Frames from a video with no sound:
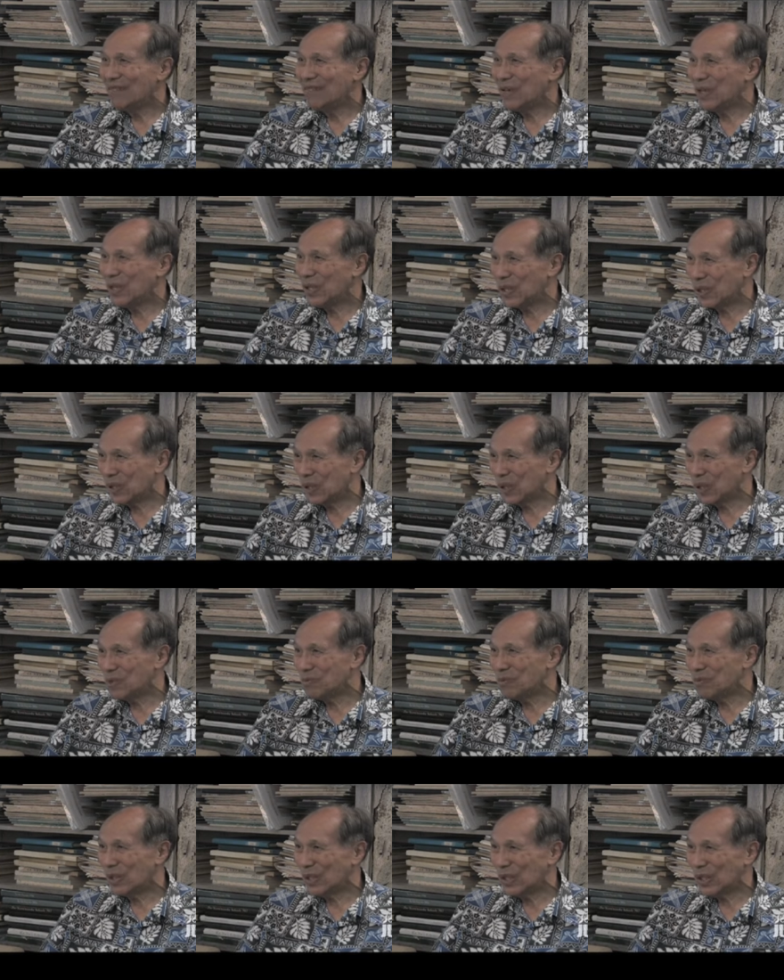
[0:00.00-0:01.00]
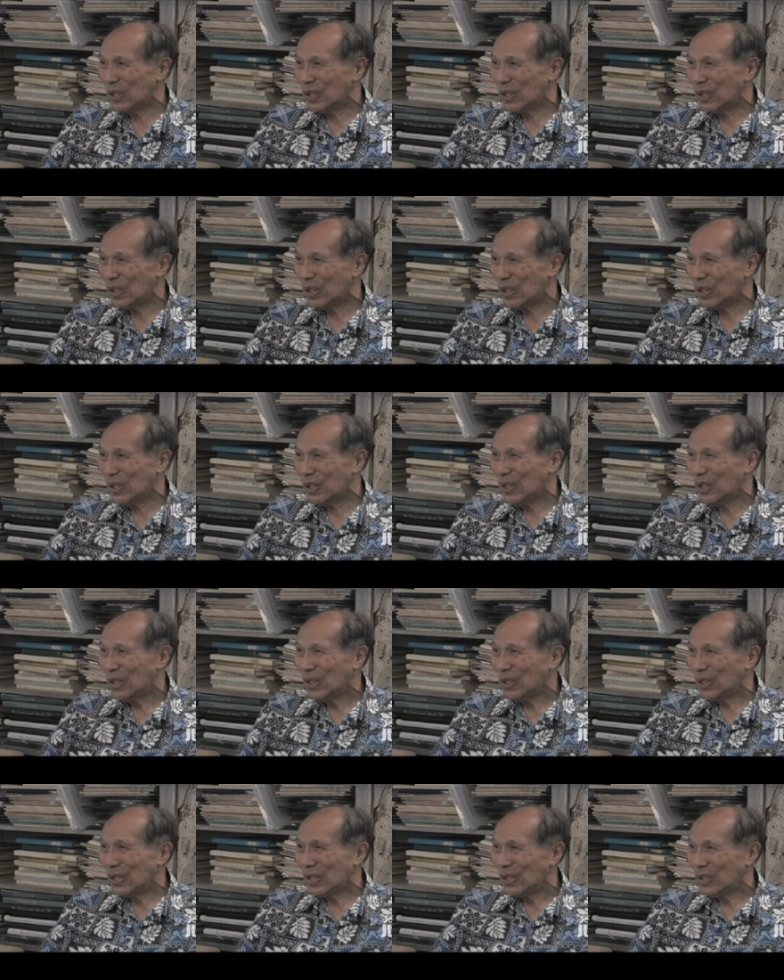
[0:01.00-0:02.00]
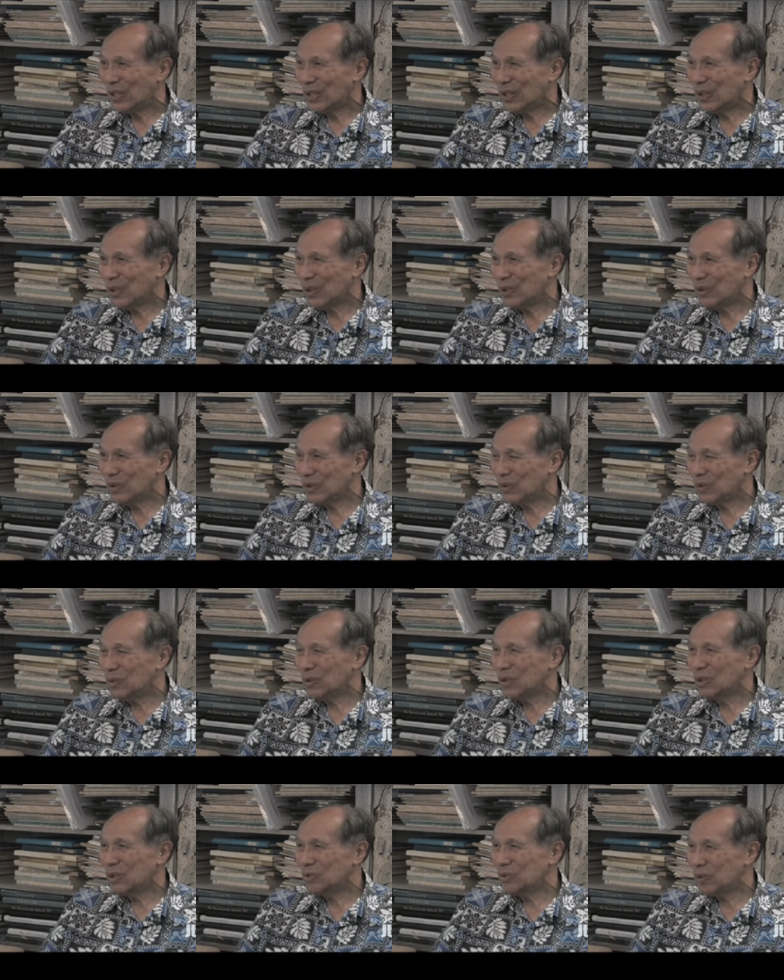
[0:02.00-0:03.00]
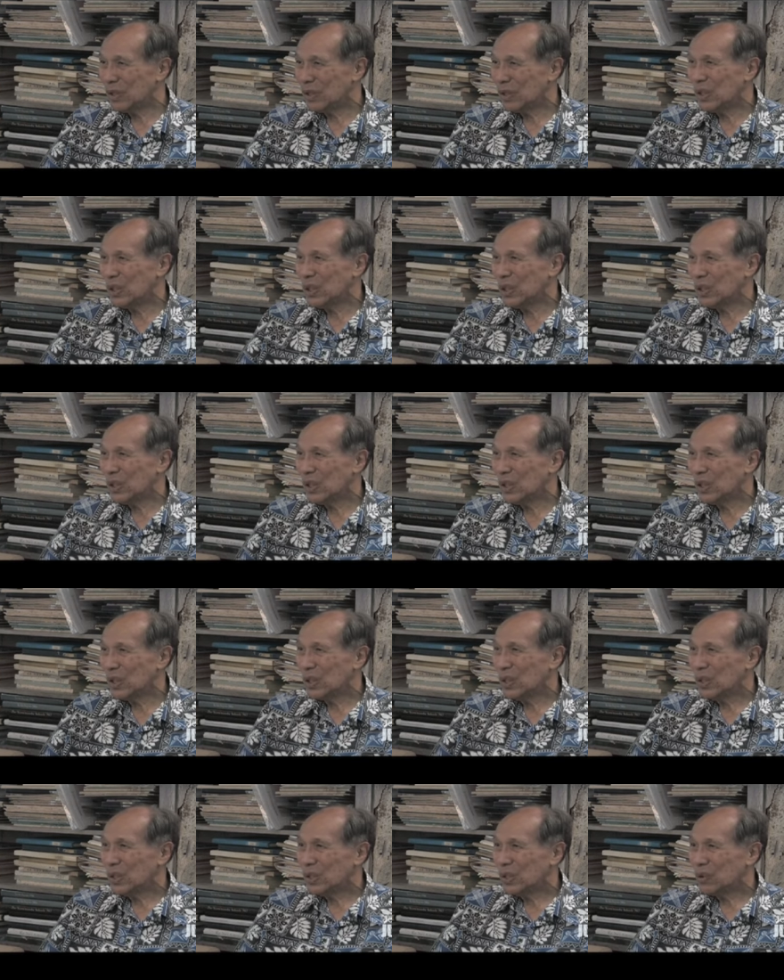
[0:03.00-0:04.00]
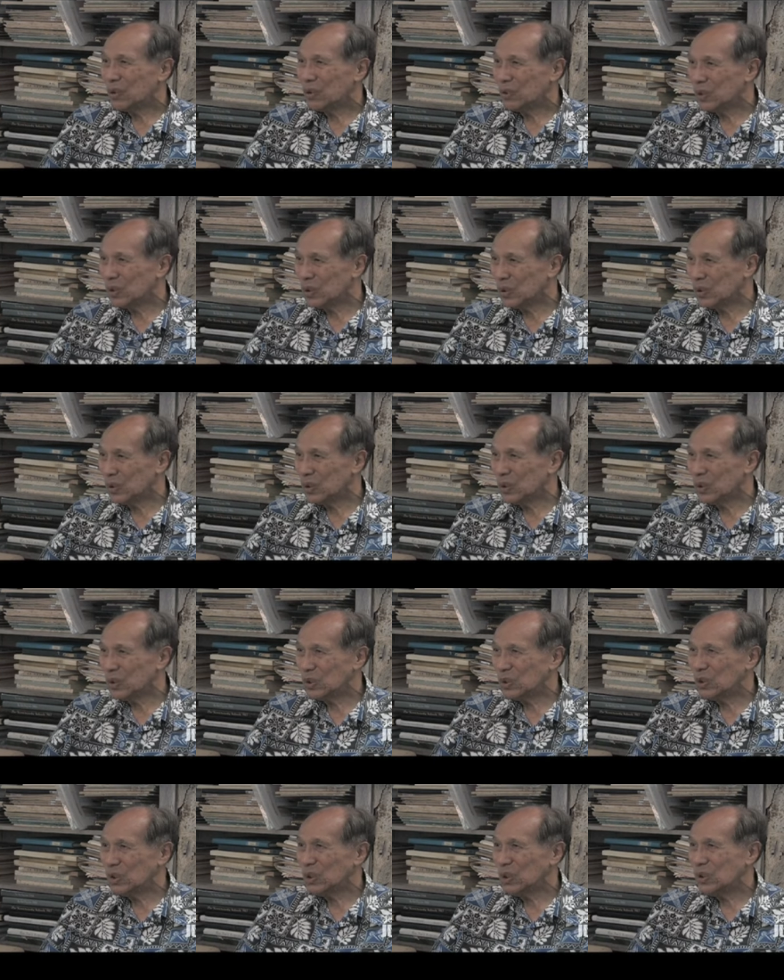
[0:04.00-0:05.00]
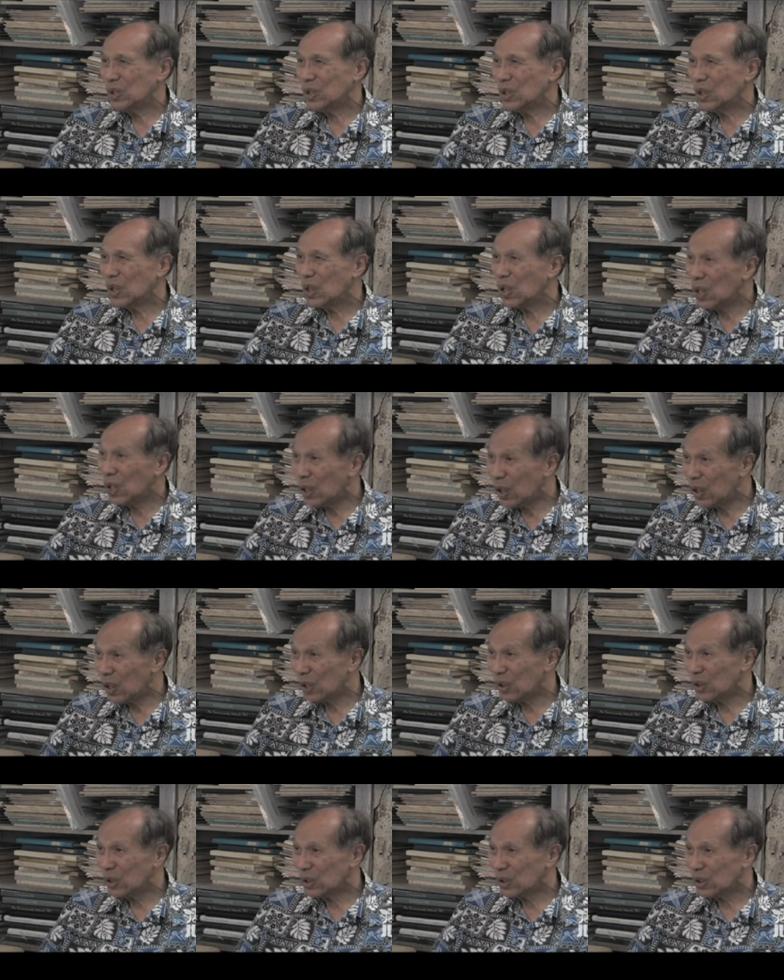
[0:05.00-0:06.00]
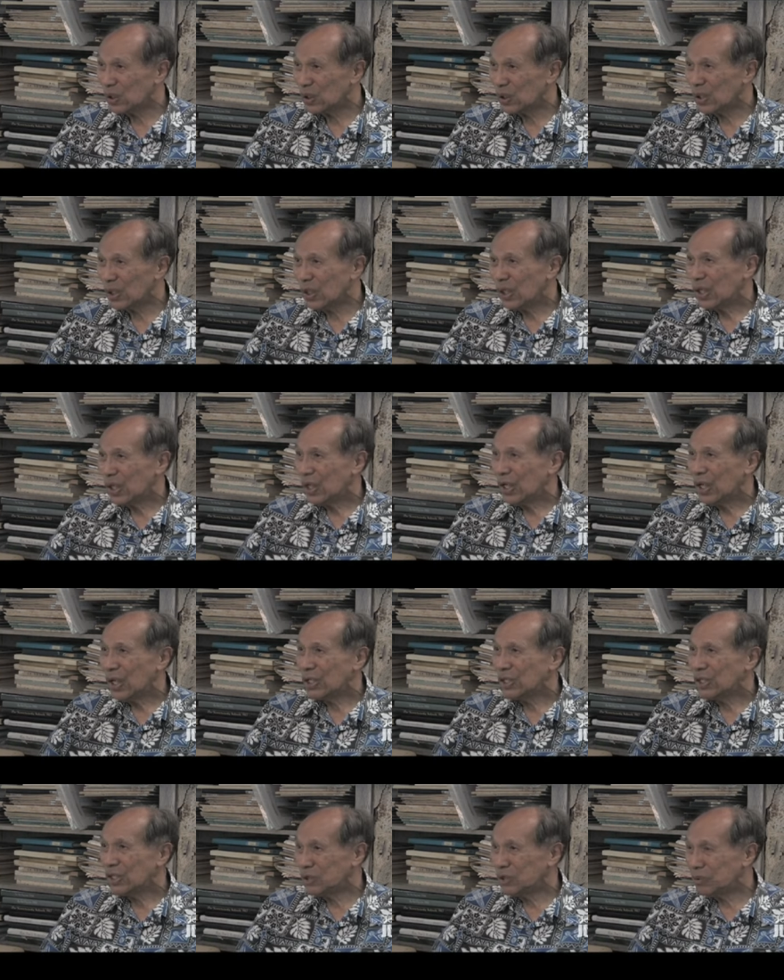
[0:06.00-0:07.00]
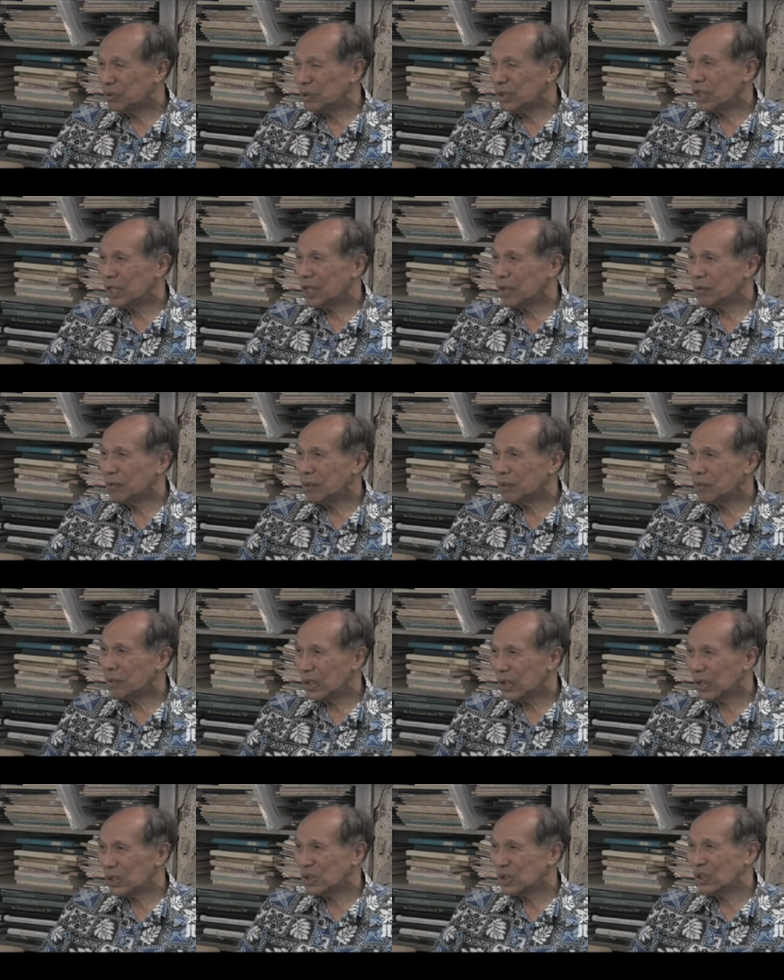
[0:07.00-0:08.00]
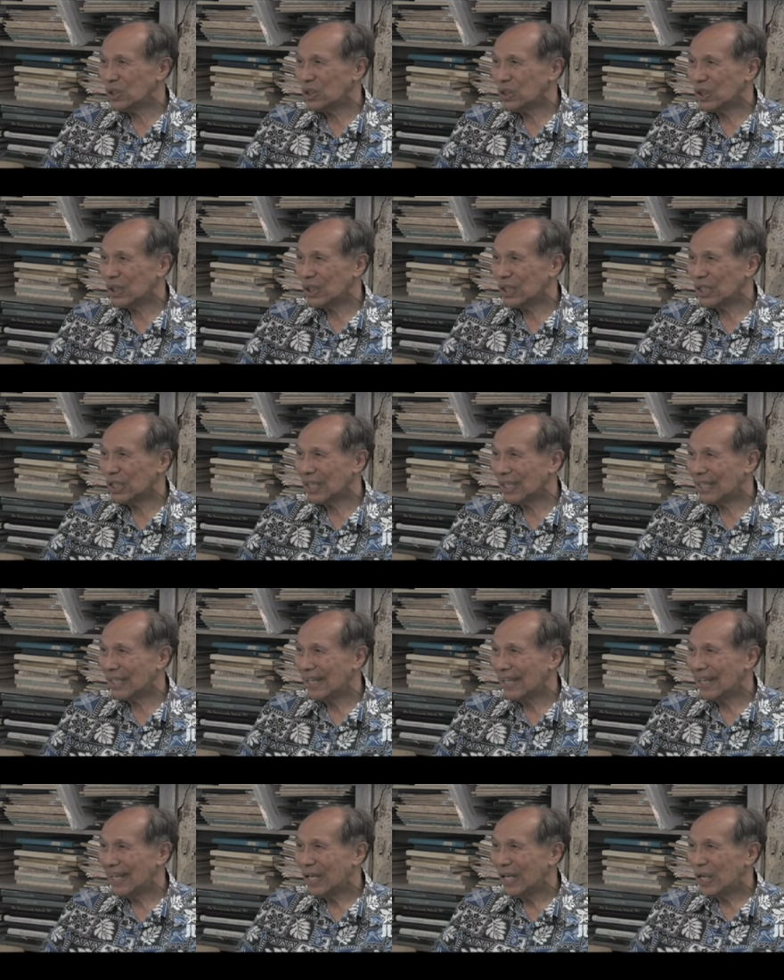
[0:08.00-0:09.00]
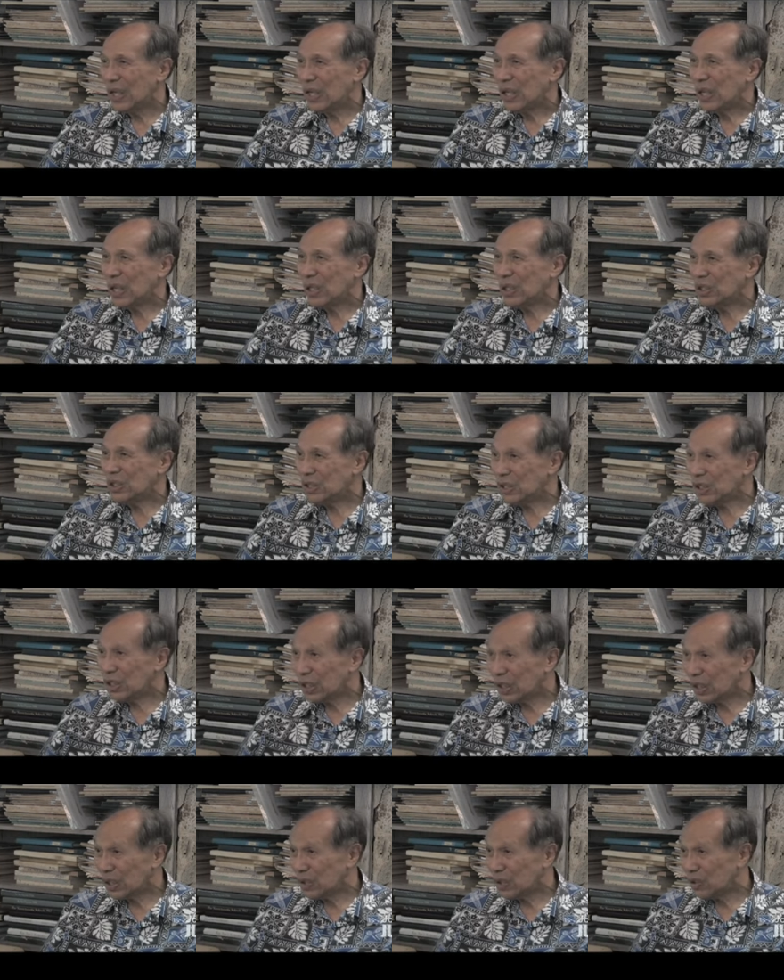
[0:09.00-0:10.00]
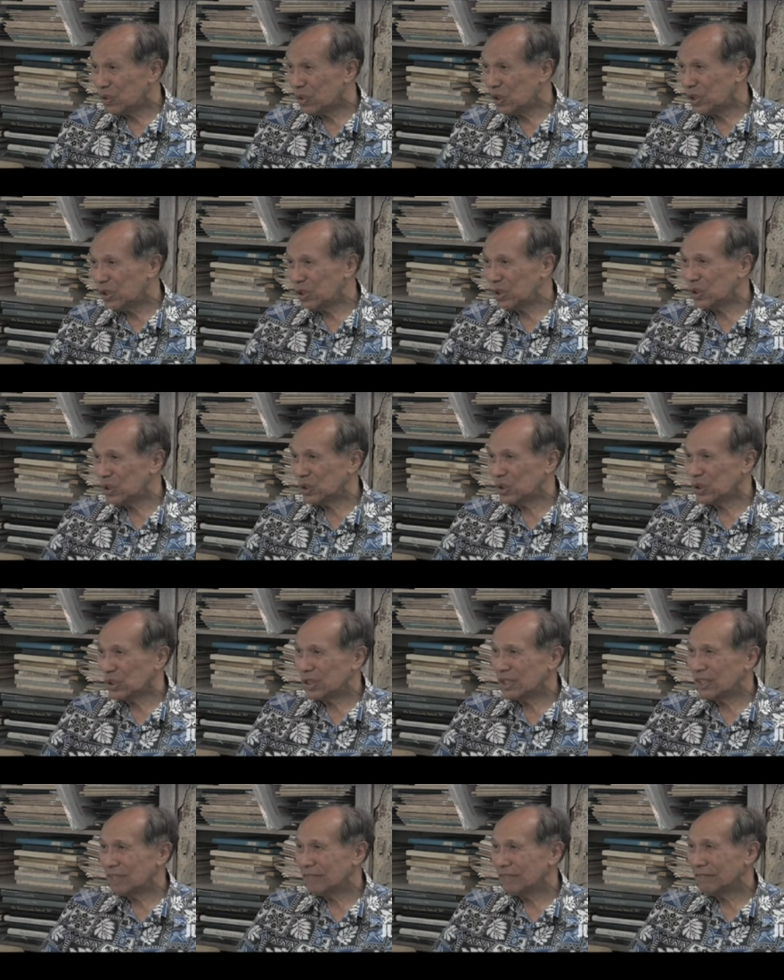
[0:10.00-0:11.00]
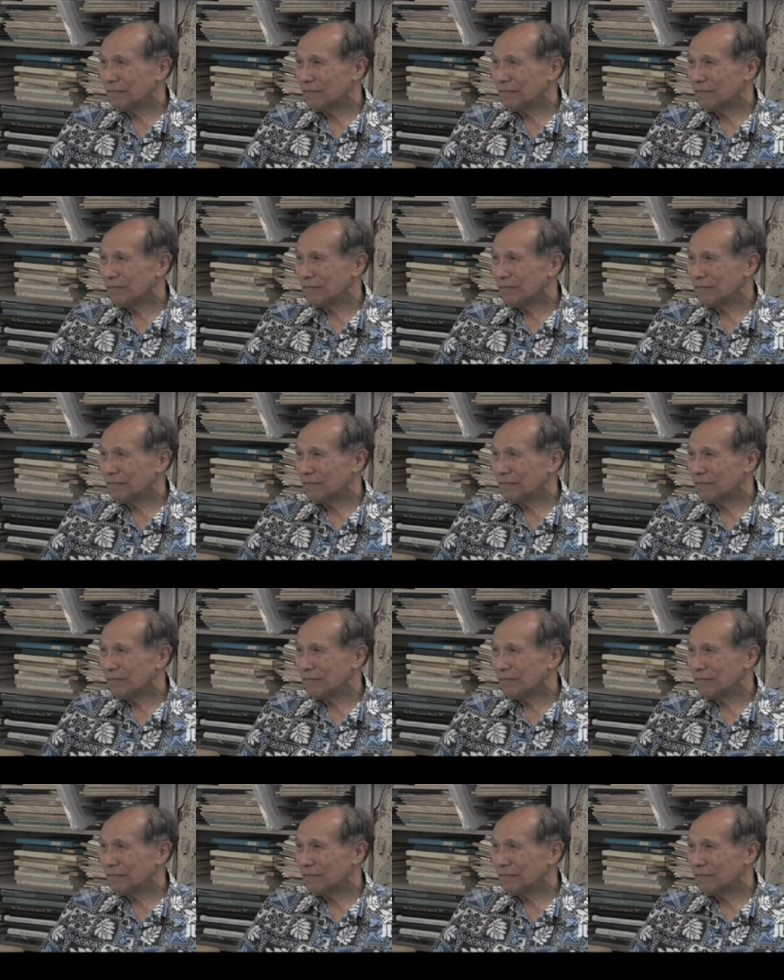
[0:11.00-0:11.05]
my oh. third mother, oh, yeah. uh, who was Minna Cruz Ald, and she became a Blaisdell. And yeah. she had had three children.